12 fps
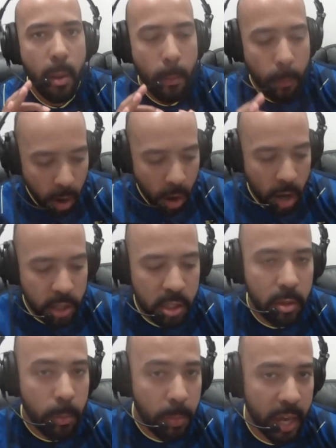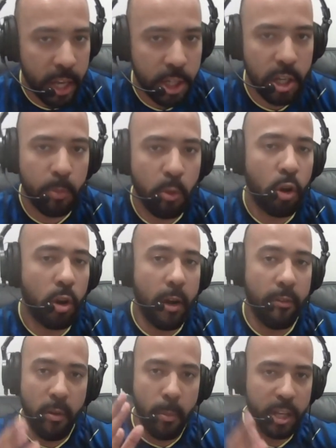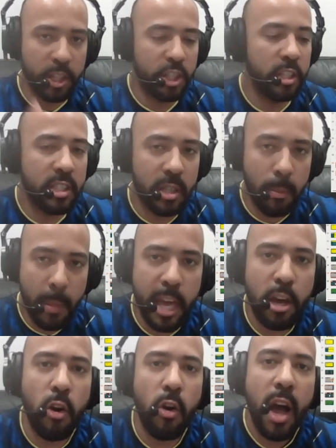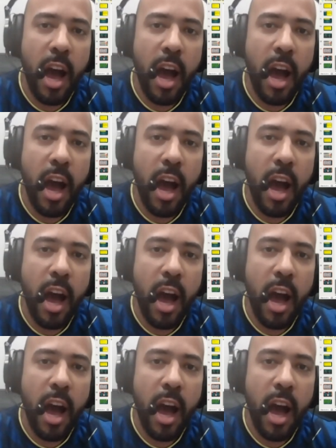parts of the pitch. I've mentioned Semedo,